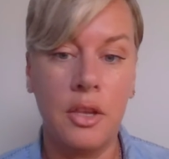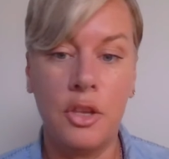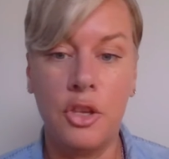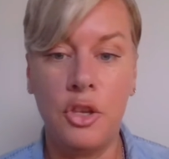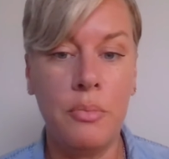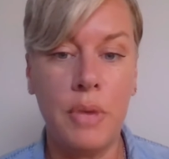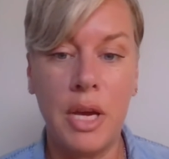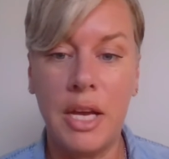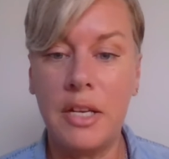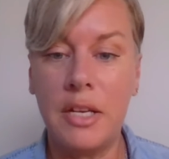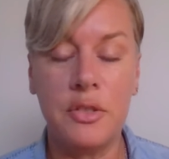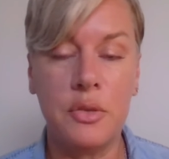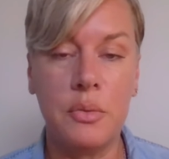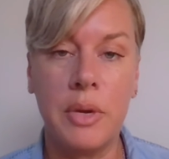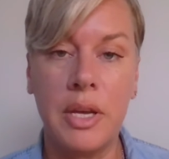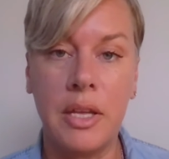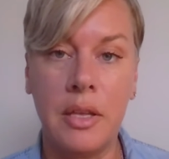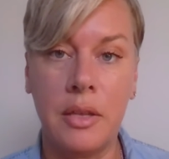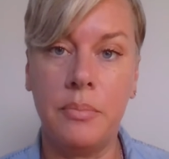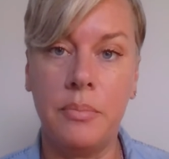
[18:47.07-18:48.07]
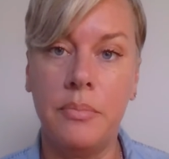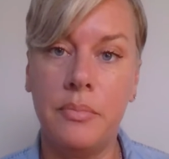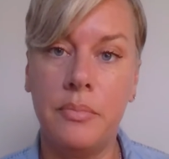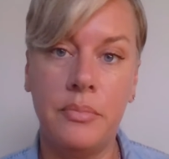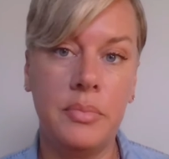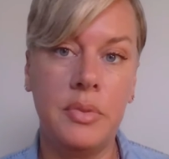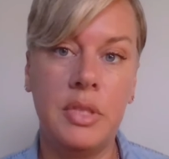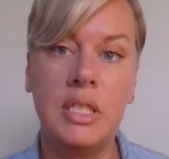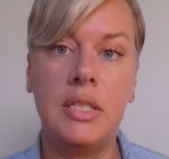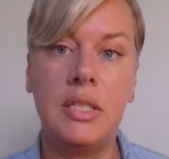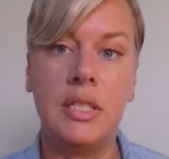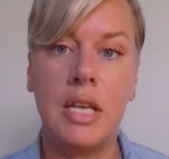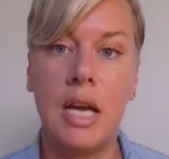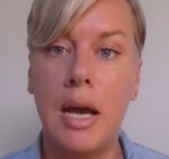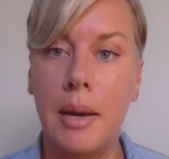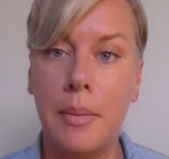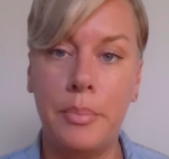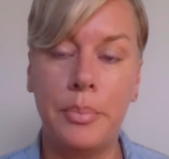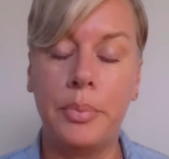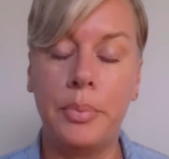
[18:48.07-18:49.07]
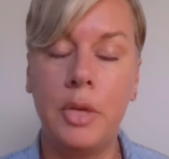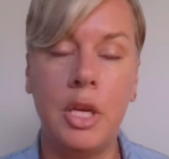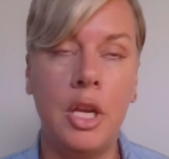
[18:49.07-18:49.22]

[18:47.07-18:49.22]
you might as well stop,